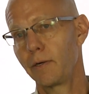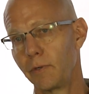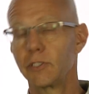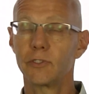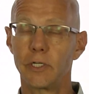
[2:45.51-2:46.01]

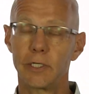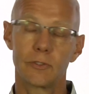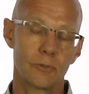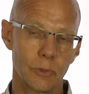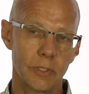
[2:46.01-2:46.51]
which is an
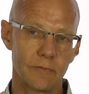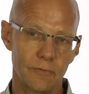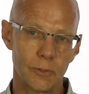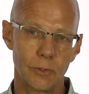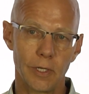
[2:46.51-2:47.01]
extruded
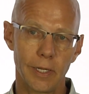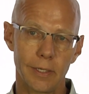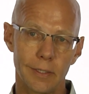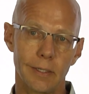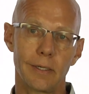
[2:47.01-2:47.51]
food
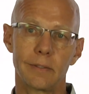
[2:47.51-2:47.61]
like